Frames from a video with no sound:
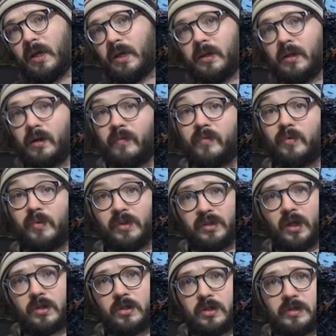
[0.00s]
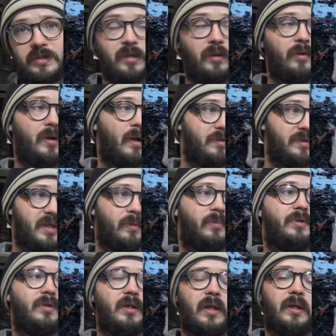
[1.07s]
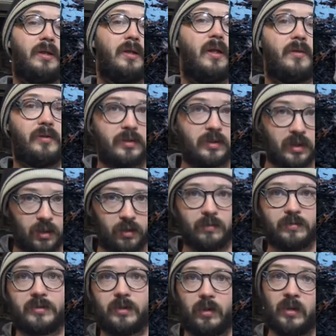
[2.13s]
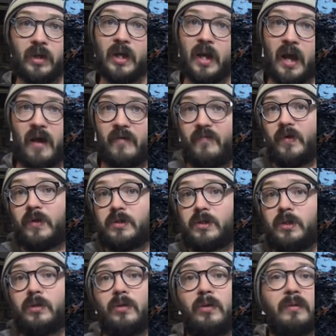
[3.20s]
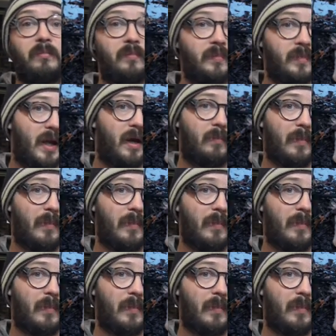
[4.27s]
end of a reduction zone I was able to get another doe. So I filled 2, and now